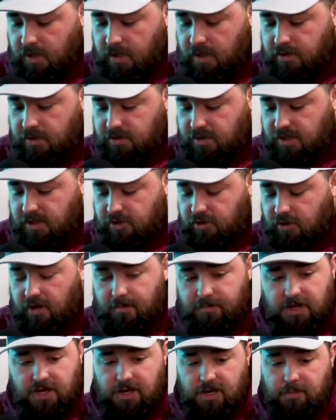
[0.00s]
So they showed up
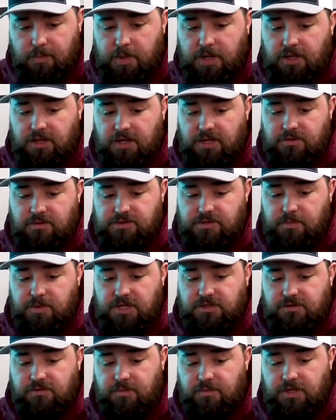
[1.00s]
there. Apparently there was a
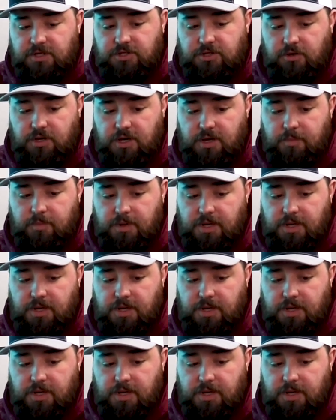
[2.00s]
bunch of them that showed up,